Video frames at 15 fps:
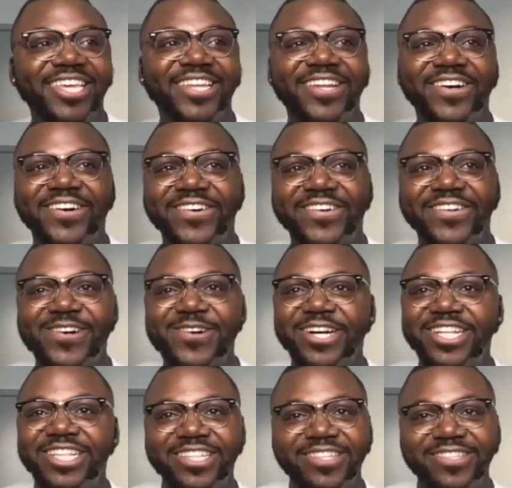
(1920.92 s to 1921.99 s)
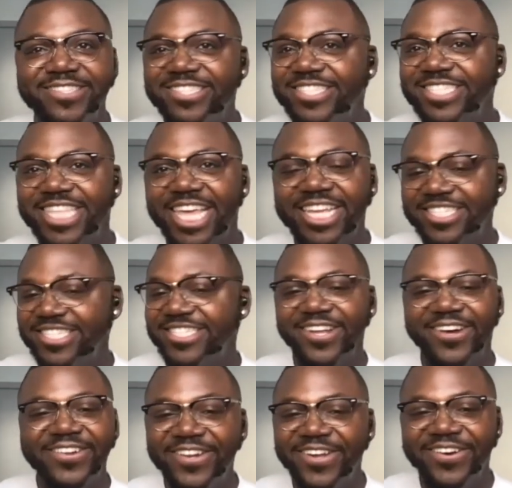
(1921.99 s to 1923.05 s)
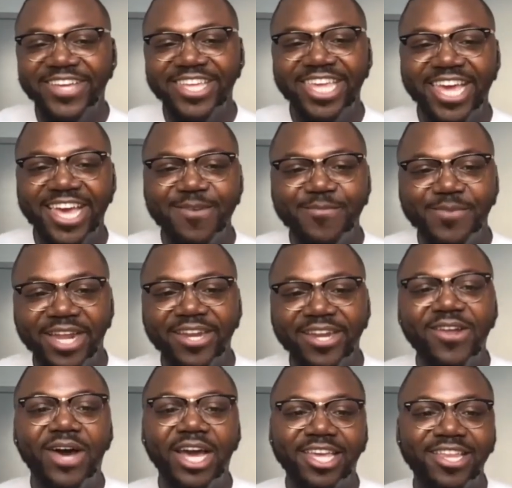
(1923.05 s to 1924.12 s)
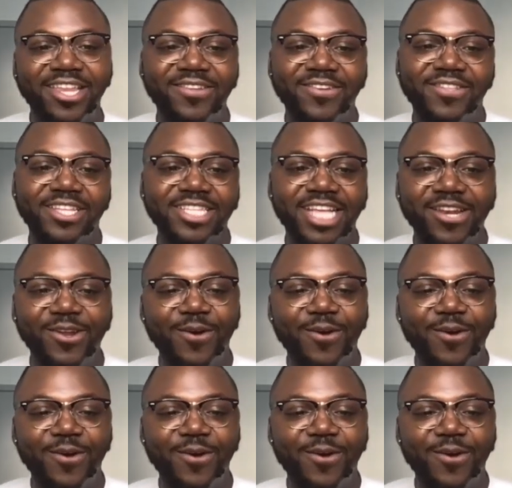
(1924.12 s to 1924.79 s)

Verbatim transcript: You know, they just don't know it yet, but I know I can do this.